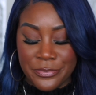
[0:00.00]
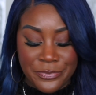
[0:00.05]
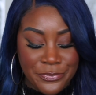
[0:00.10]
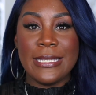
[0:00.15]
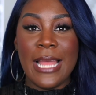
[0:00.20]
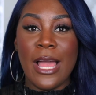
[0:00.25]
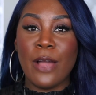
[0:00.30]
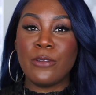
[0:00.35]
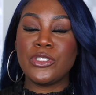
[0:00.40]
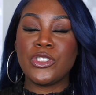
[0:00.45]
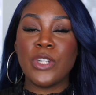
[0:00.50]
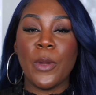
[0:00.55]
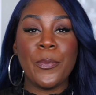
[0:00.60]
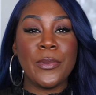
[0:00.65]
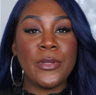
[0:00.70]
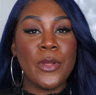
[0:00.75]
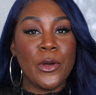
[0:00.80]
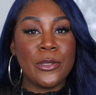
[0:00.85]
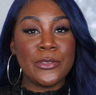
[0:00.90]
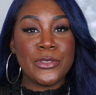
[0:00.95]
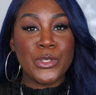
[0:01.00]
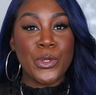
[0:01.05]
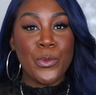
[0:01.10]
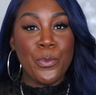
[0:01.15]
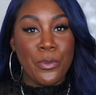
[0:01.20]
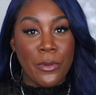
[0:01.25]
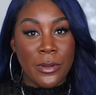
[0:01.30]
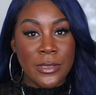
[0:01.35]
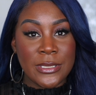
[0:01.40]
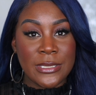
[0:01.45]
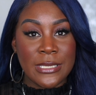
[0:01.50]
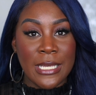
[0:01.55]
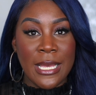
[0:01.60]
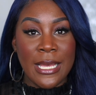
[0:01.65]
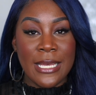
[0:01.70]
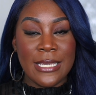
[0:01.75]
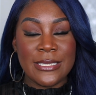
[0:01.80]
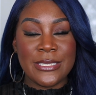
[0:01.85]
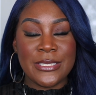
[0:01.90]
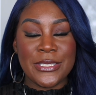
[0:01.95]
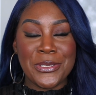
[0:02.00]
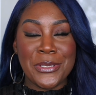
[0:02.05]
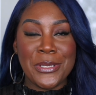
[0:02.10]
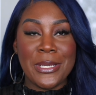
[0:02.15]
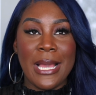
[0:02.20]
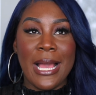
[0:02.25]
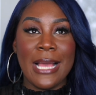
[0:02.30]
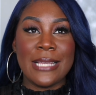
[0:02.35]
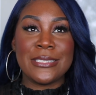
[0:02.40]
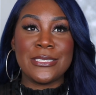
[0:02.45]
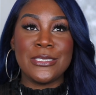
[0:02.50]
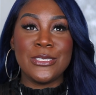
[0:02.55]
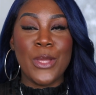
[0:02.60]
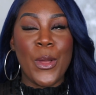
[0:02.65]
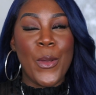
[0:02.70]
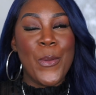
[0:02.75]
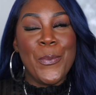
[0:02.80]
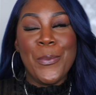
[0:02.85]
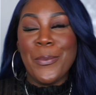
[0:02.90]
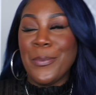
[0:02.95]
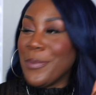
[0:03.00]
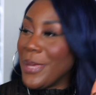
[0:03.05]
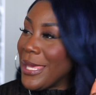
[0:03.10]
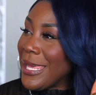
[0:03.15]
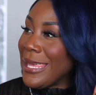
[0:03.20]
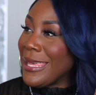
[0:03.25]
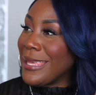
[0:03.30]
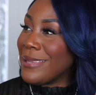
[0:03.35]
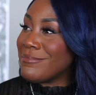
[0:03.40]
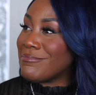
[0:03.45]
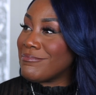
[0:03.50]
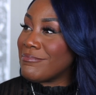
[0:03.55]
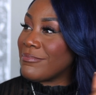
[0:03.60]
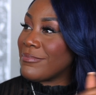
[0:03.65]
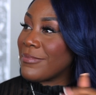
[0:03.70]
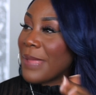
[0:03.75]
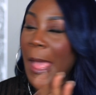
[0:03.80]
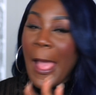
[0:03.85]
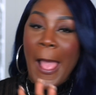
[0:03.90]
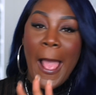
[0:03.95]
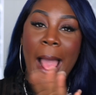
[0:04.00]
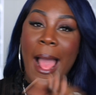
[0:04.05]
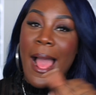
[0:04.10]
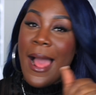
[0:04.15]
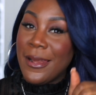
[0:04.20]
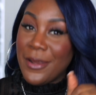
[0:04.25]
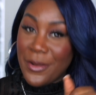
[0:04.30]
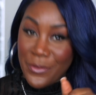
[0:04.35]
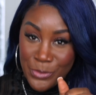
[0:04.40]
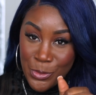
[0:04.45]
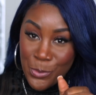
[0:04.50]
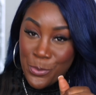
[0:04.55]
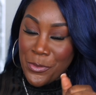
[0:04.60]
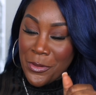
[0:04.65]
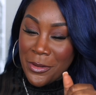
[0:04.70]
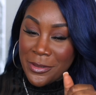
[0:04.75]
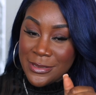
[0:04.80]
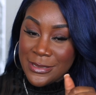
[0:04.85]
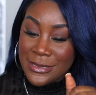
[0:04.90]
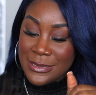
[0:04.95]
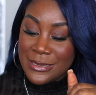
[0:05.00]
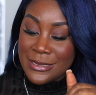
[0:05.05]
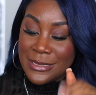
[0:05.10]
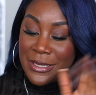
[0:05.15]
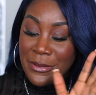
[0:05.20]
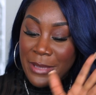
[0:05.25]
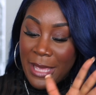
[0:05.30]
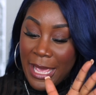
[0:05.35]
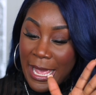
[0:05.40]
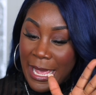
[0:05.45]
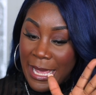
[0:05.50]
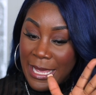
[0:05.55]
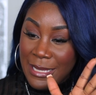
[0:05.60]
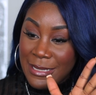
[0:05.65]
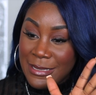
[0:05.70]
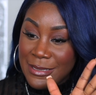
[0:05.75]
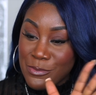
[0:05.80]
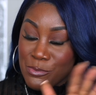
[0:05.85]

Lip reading: Now jumping onto bronzers. You guys know me, I love to bronze, okay?